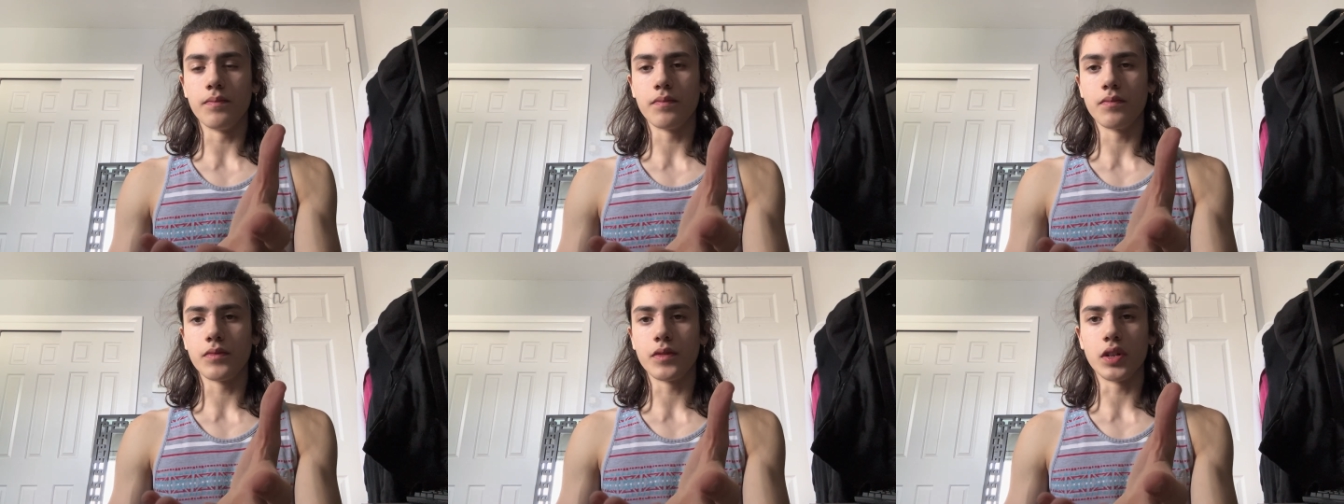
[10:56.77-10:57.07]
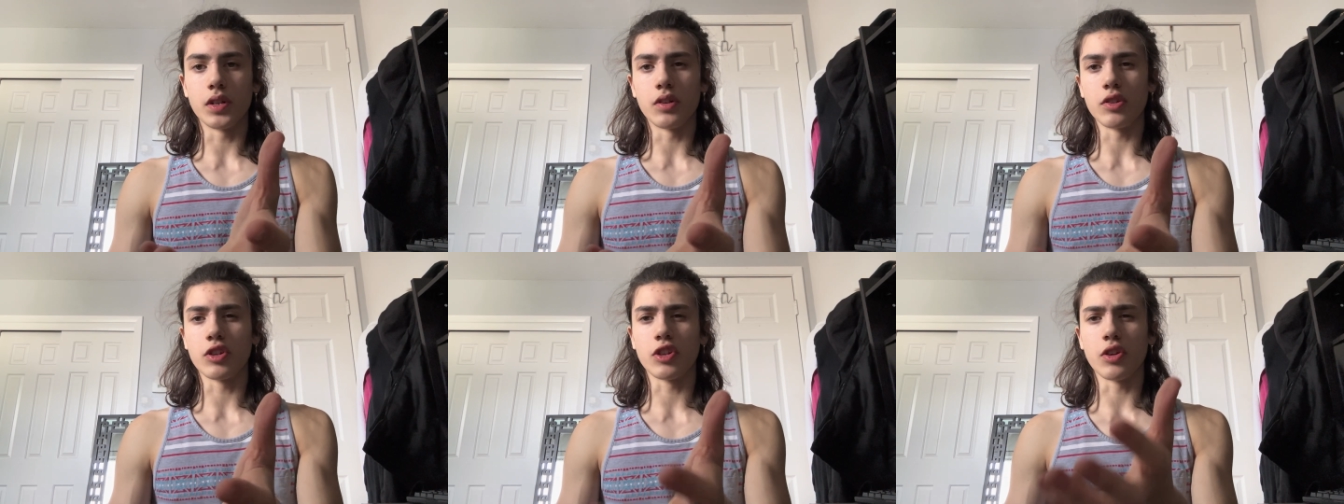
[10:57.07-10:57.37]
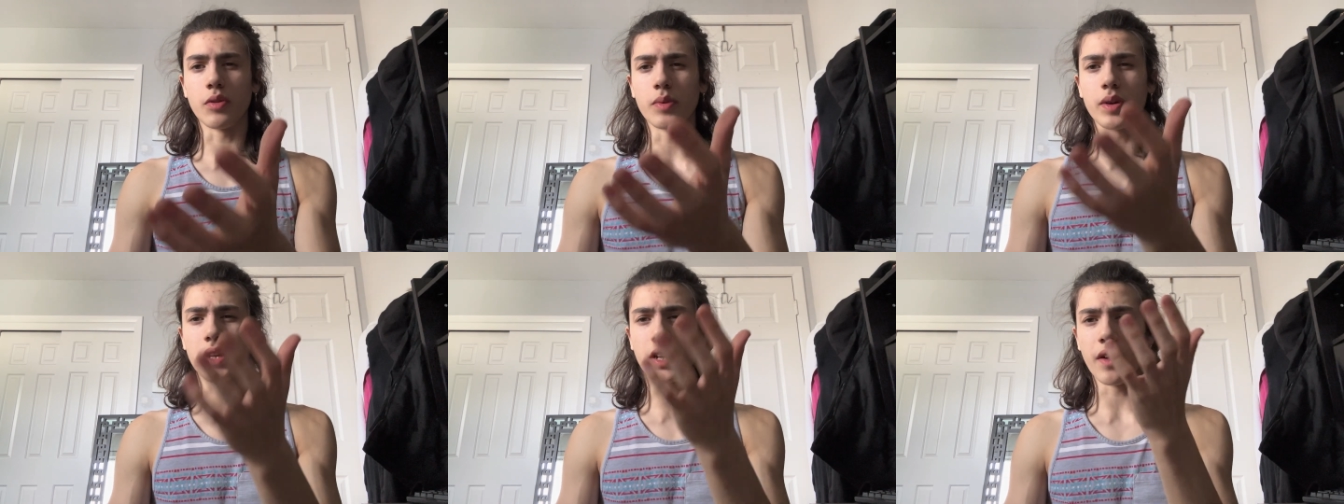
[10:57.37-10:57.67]
you know so
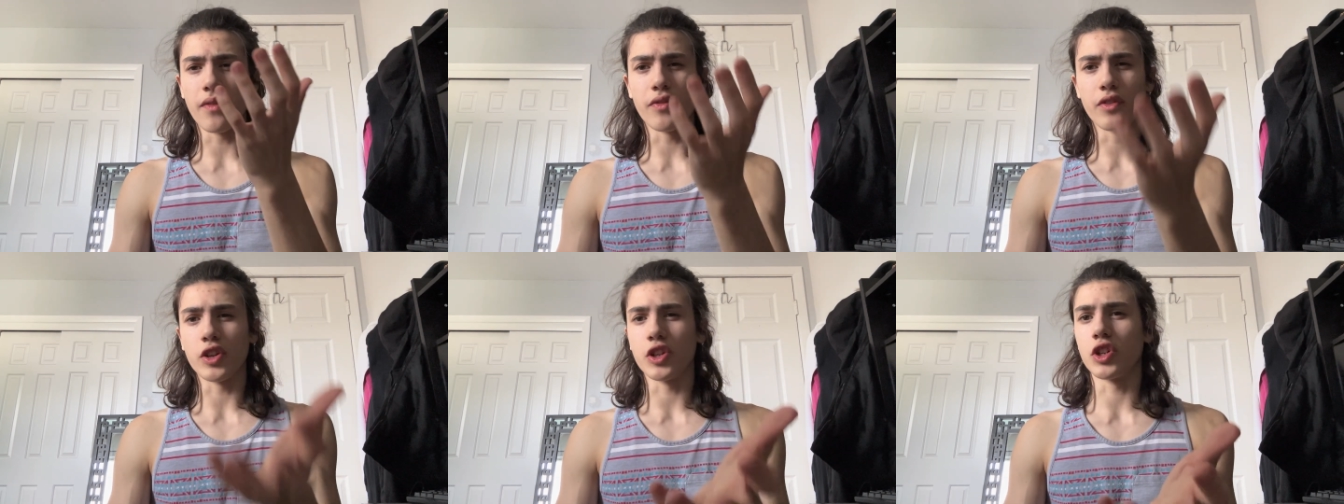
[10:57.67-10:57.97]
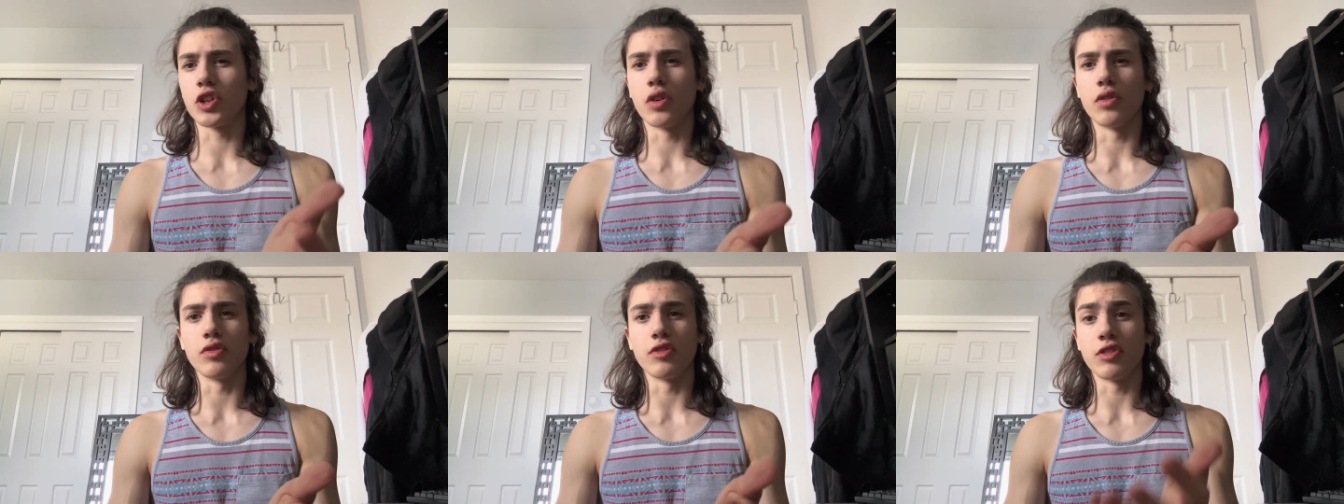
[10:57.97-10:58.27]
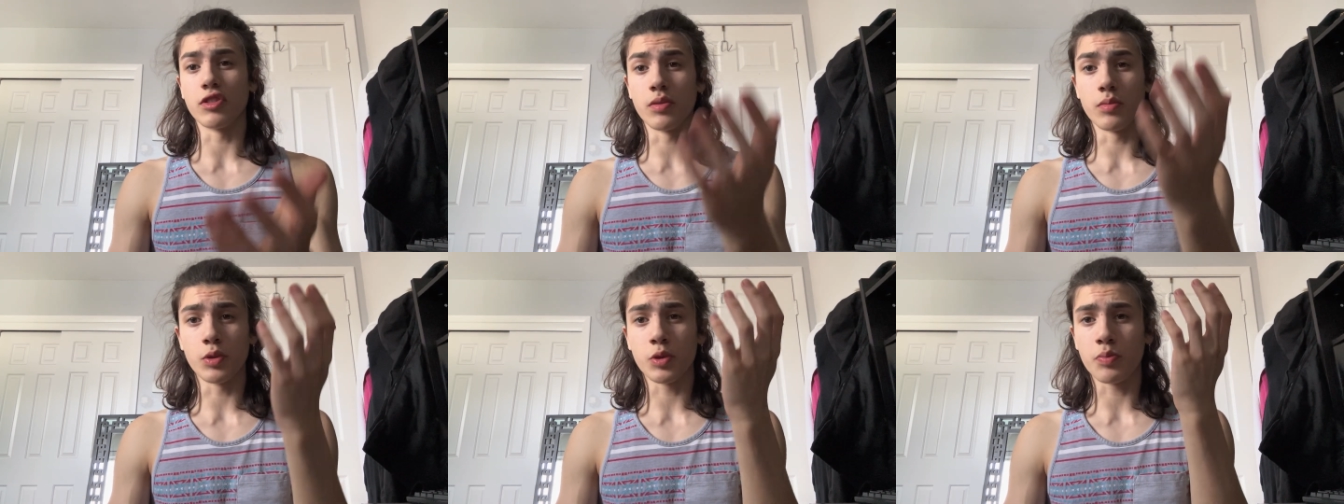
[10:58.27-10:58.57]
many Netflix shows and
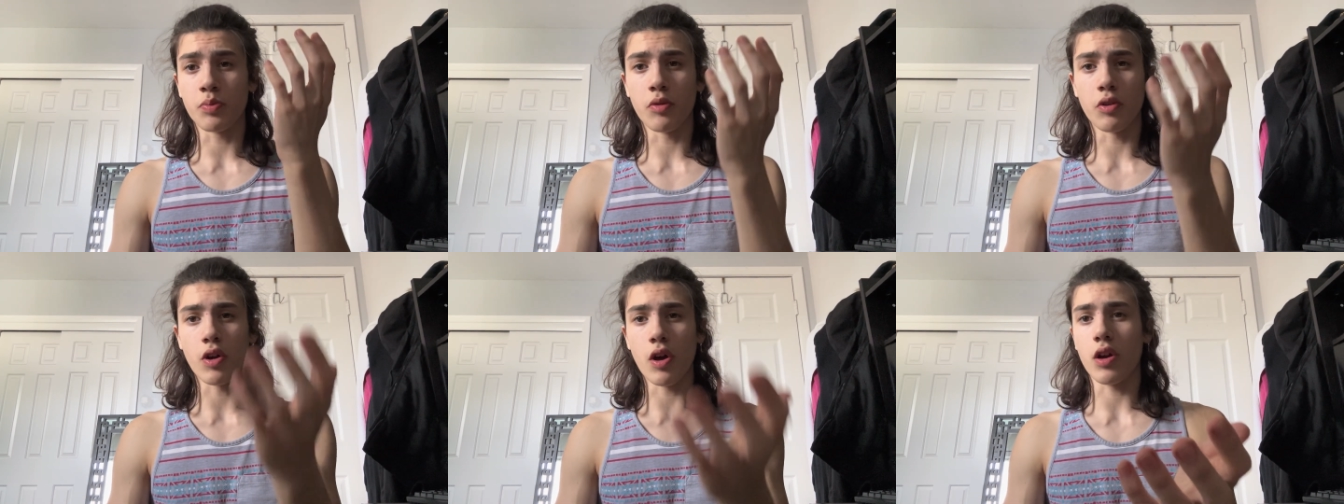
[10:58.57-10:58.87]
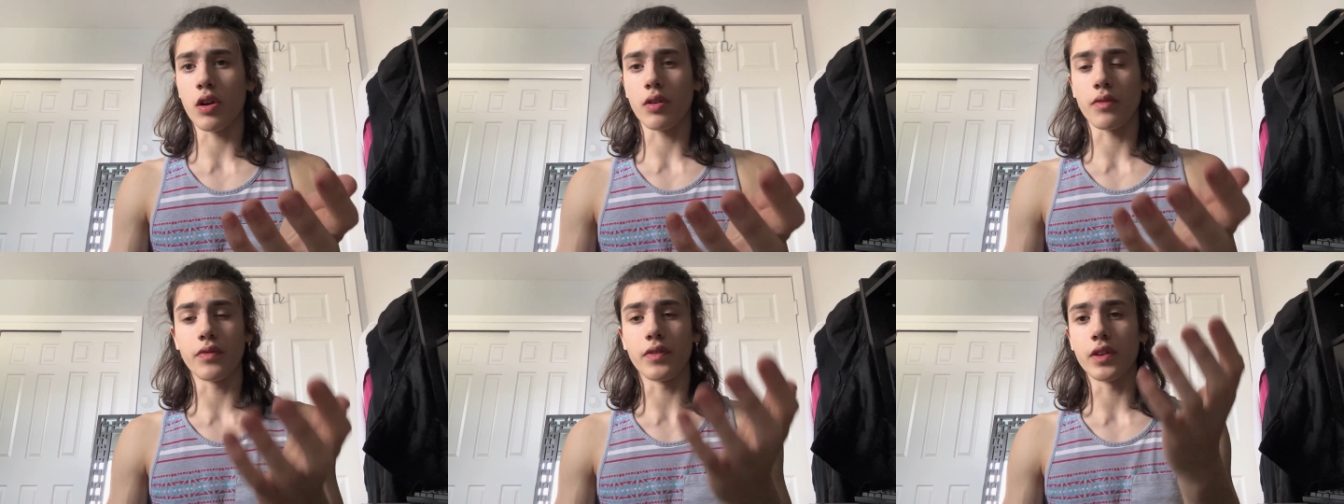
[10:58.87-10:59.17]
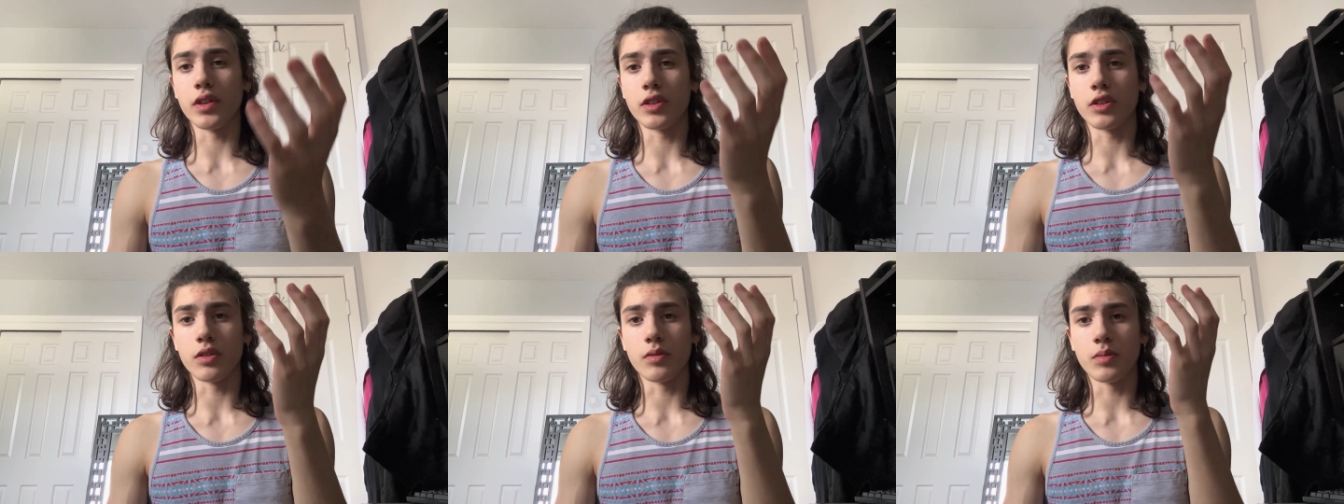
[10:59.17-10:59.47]
so much pornography
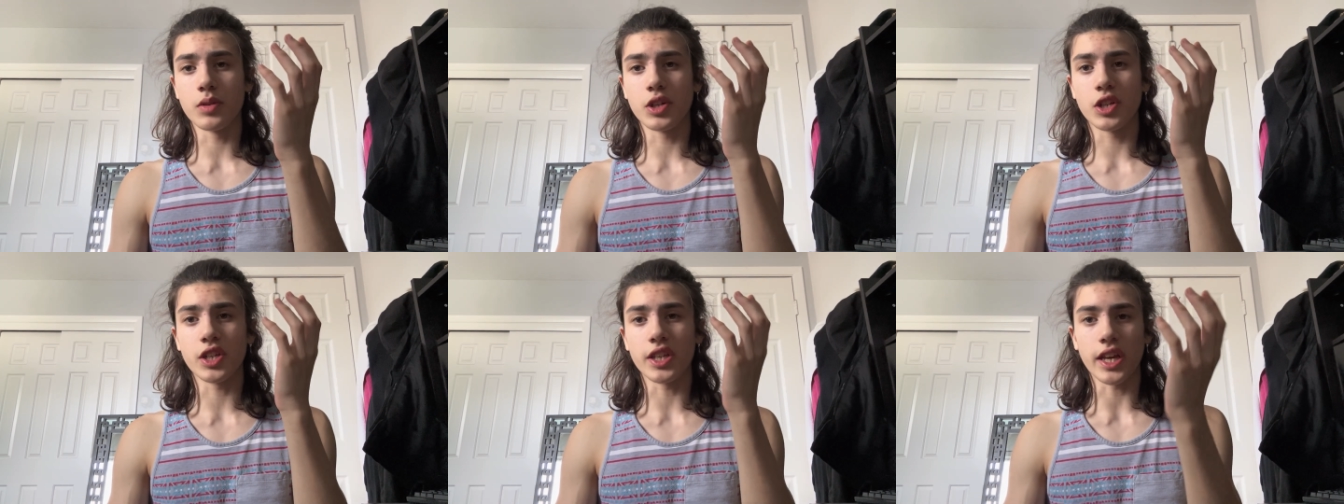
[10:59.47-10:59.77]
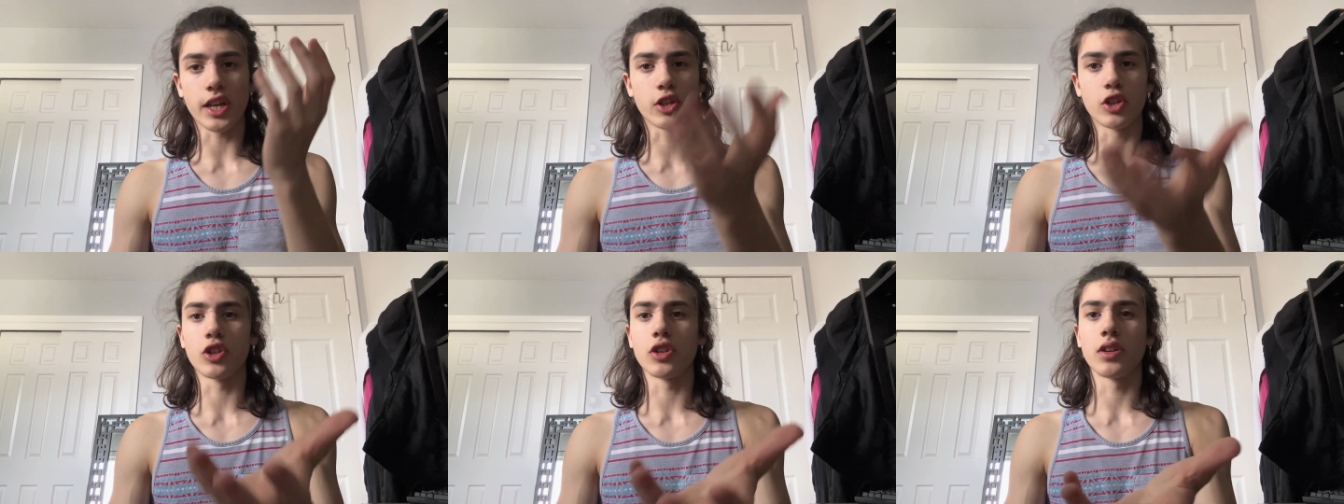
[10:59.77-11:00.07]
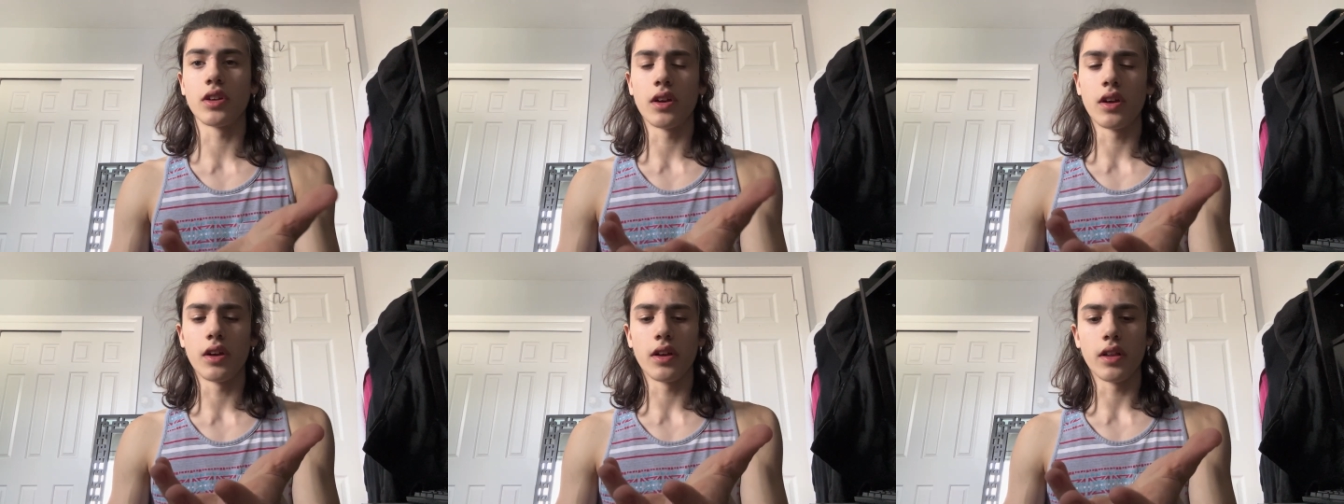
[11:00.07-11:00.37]
and so much sex
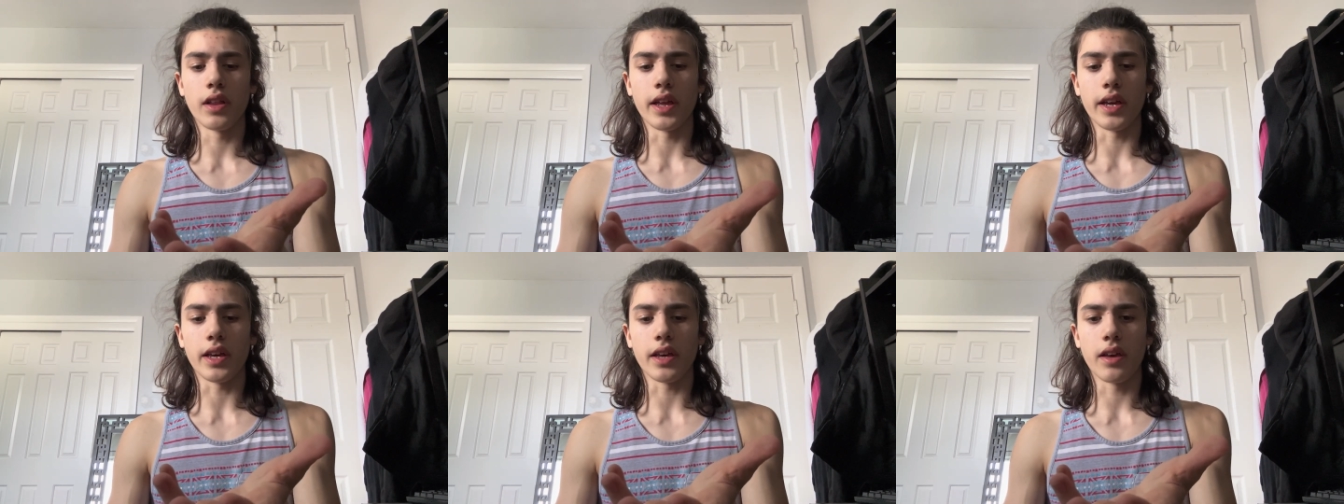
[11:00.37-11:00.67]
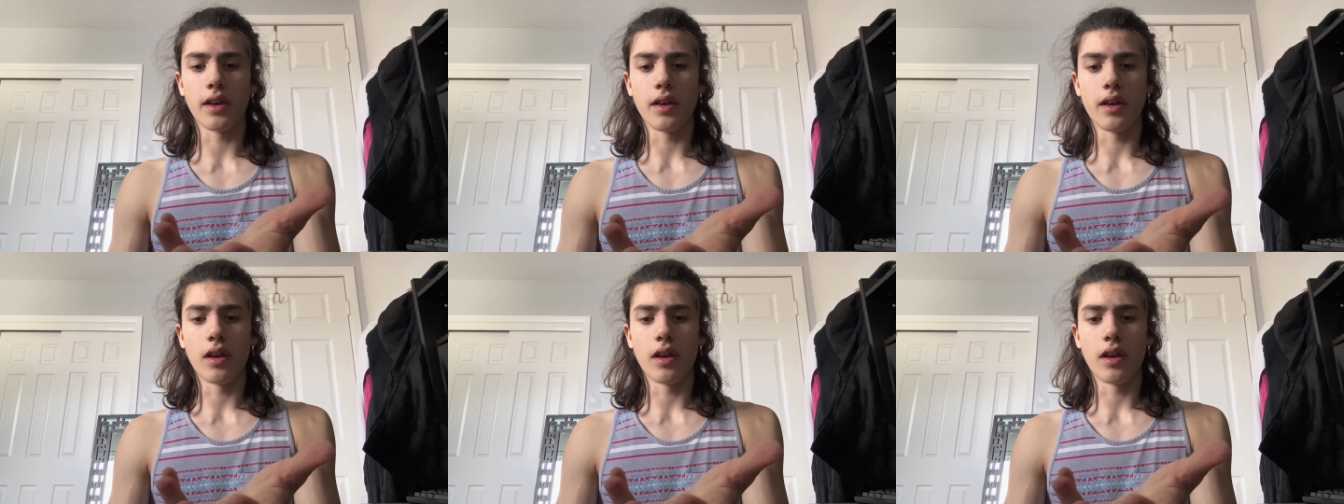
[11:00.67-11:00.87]
like